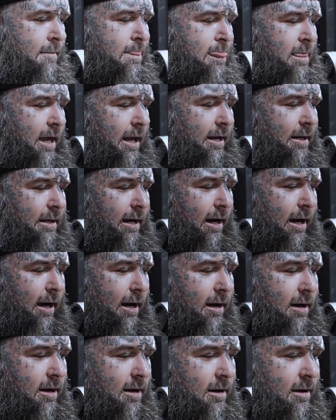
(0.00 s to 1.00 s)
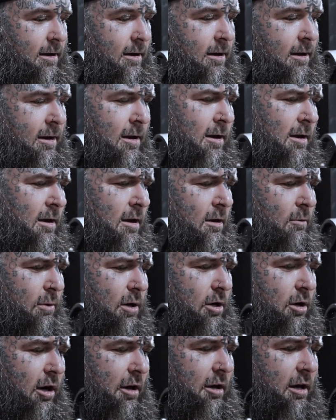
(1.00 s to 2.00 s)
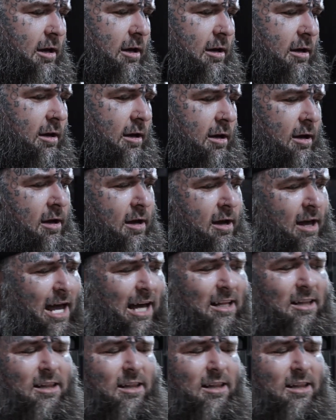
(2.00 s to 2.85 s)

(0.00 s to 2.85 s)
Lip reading: And we got our